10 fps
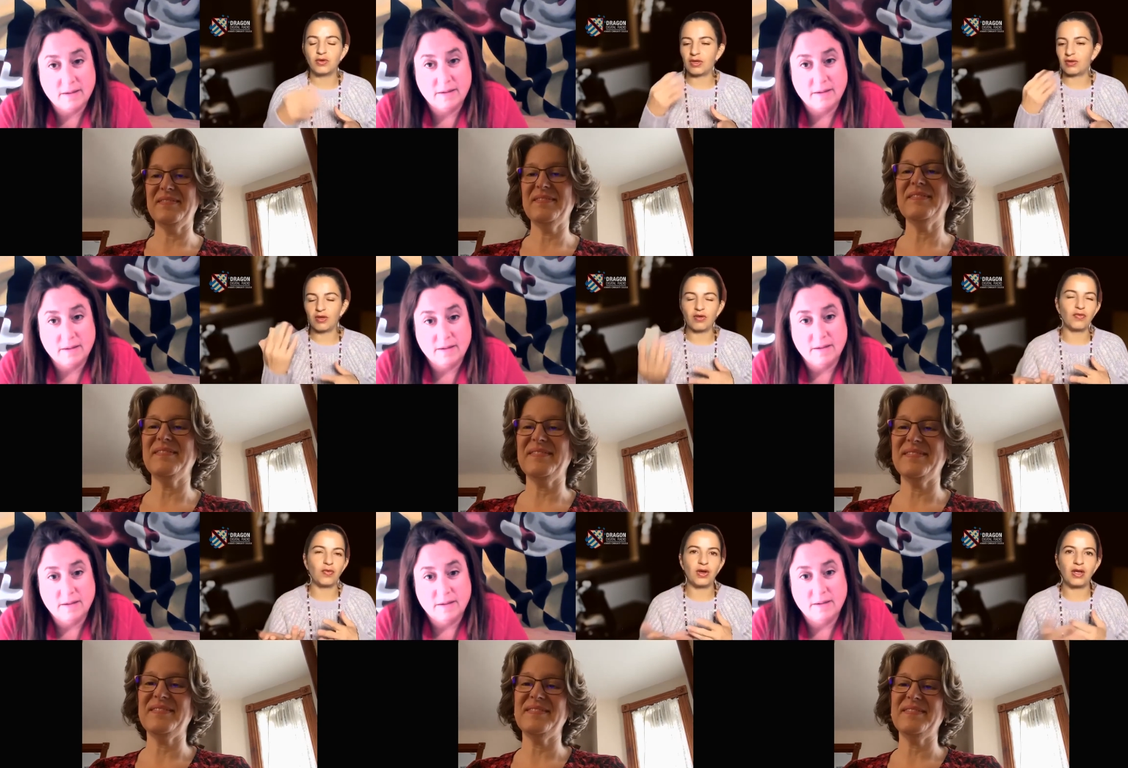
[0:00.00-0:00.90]
Speaker 1: you know, for
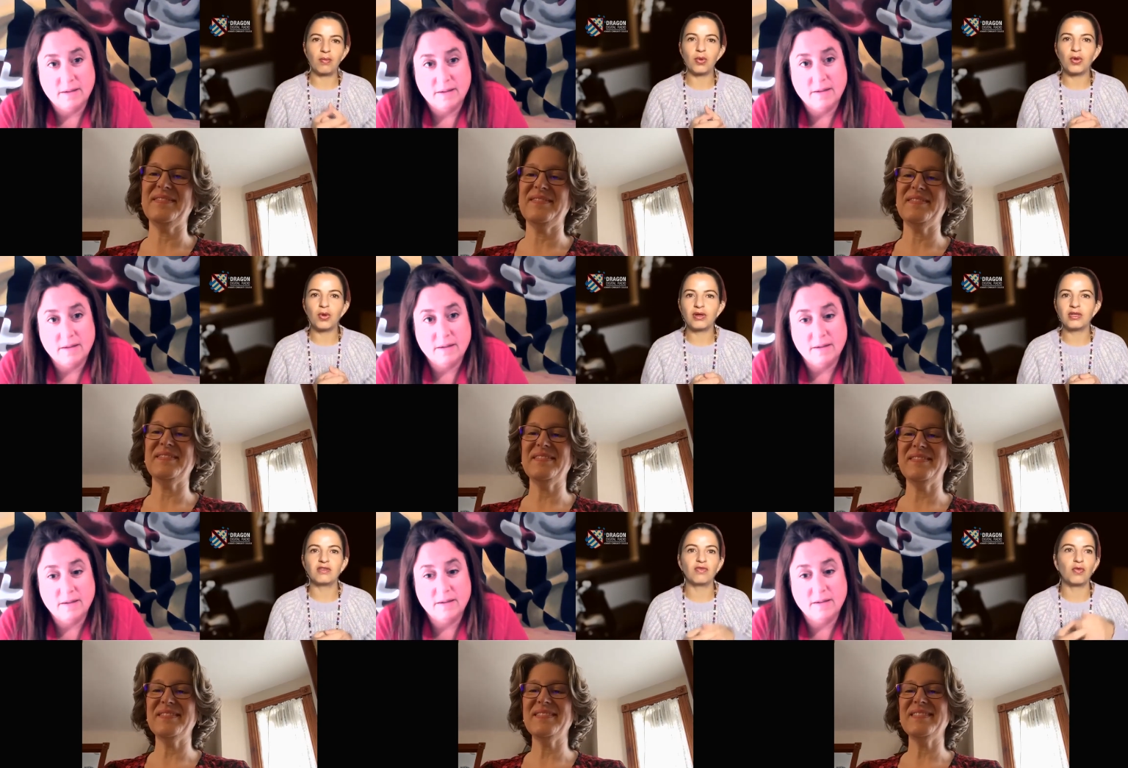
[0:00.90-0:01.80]
employers,
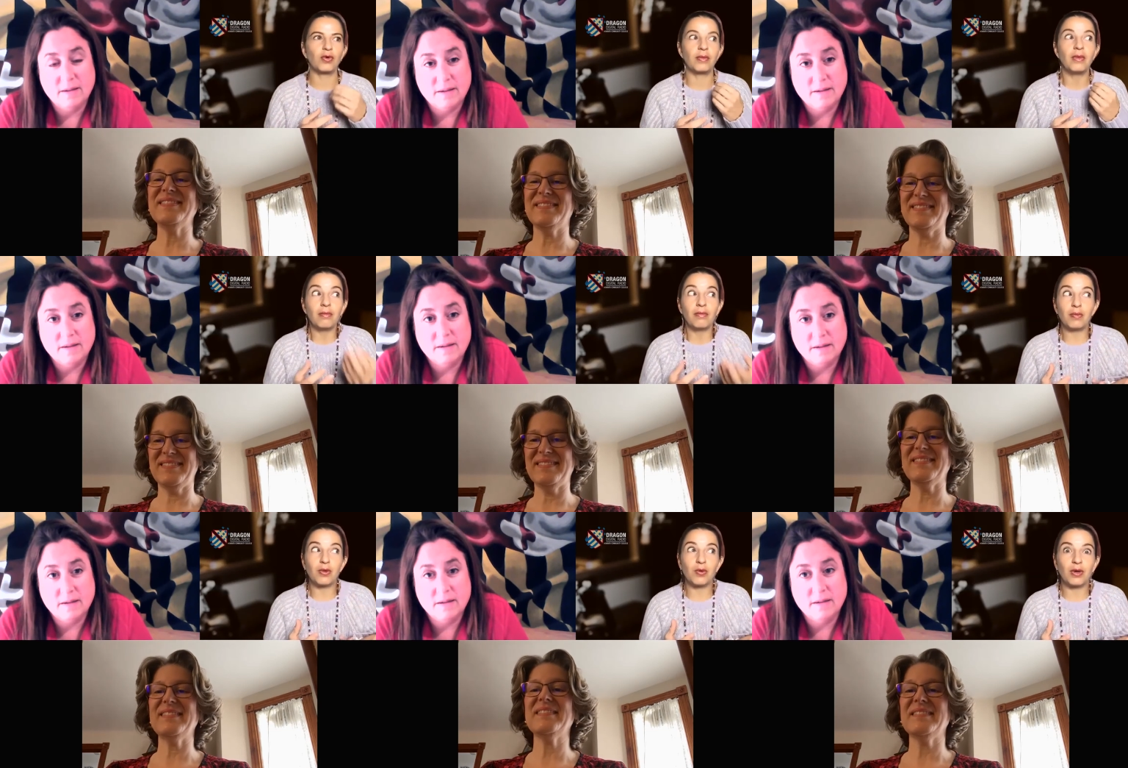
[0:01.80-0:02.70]
for people
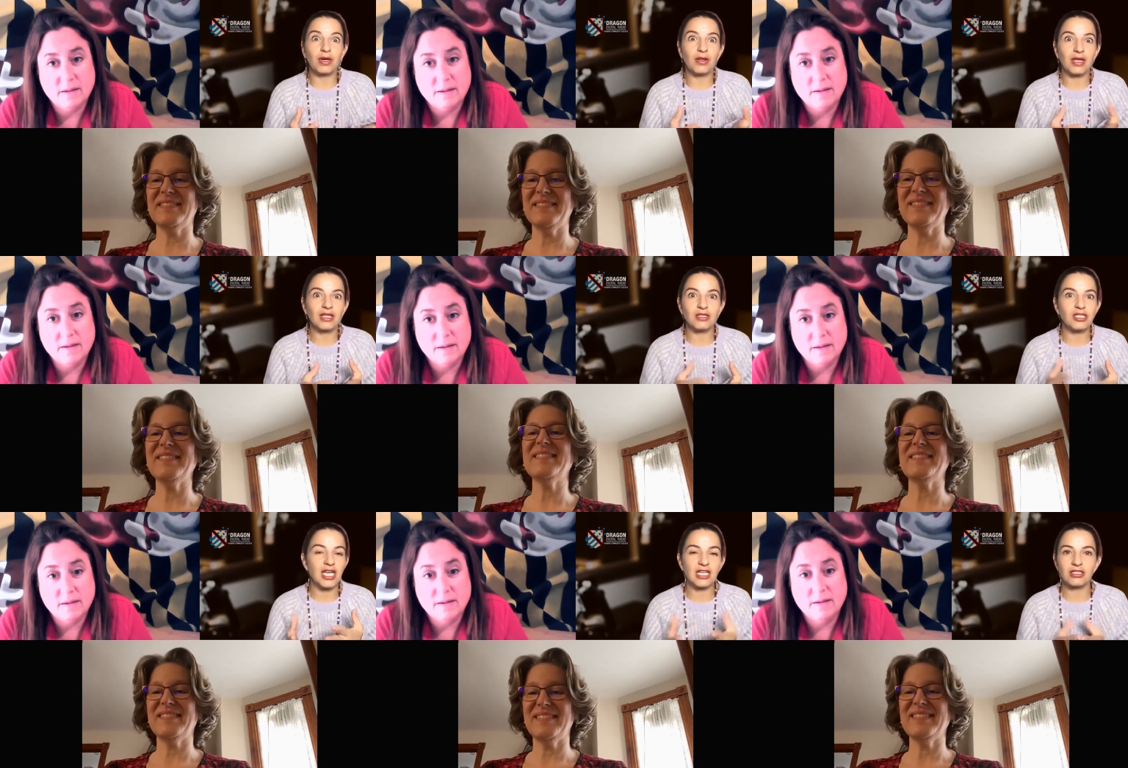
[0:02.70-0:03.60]
who are looking to
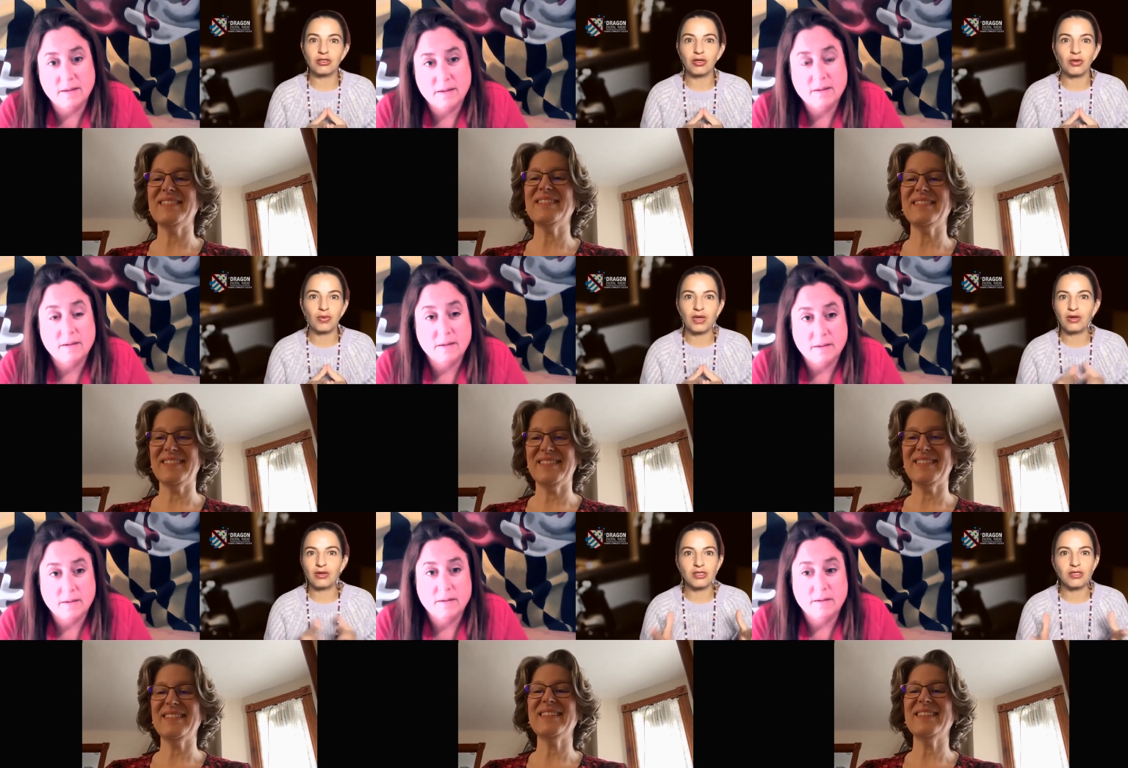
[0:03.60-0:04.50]
change their careers,
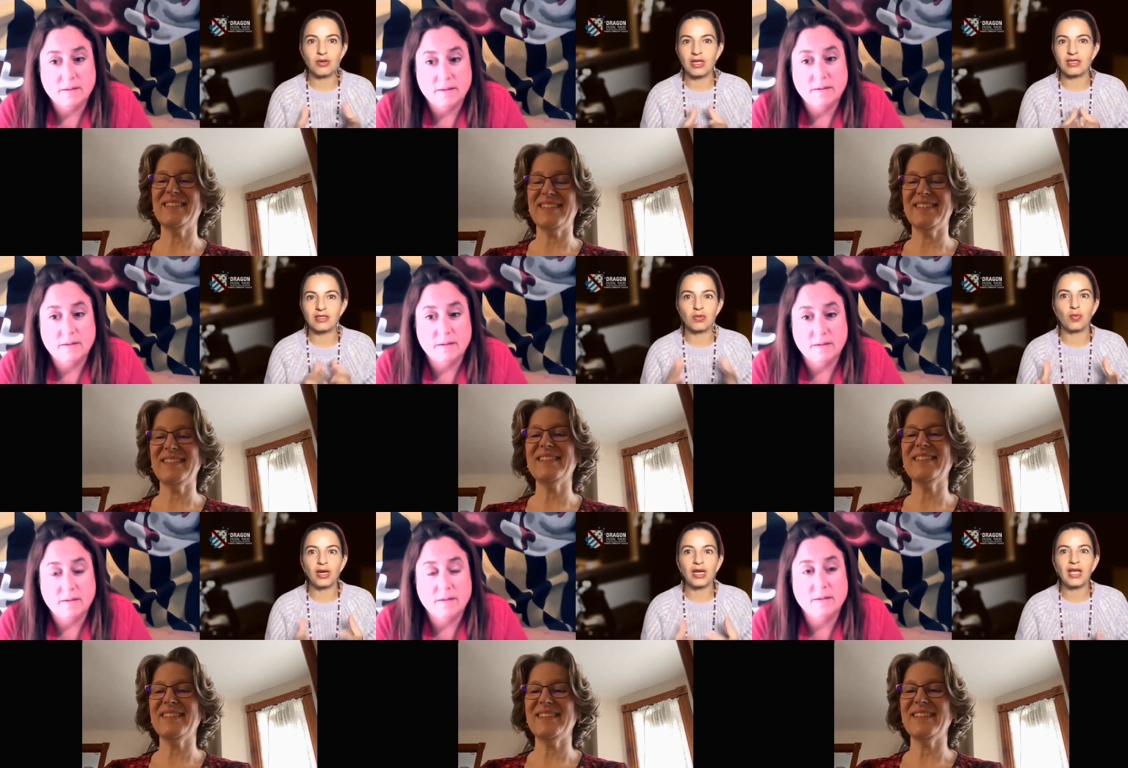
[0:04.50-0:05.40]
students, where
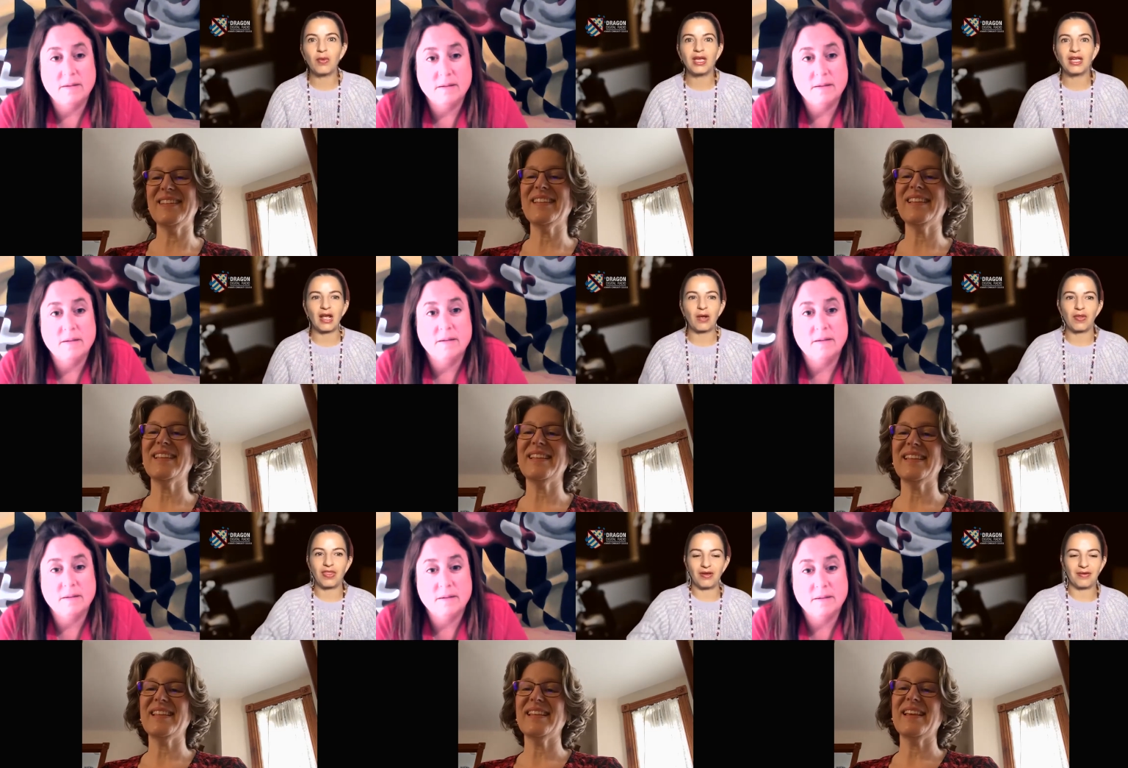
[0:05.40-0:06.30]
can we connect with
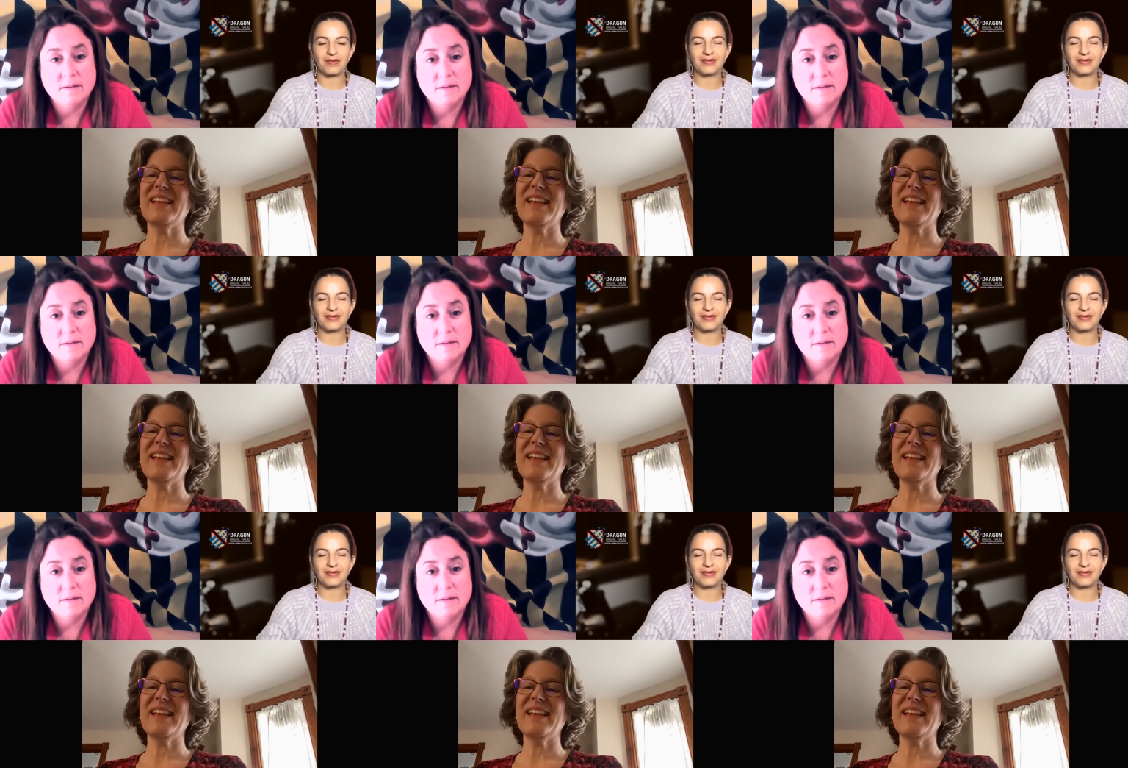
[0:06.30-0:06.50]
you?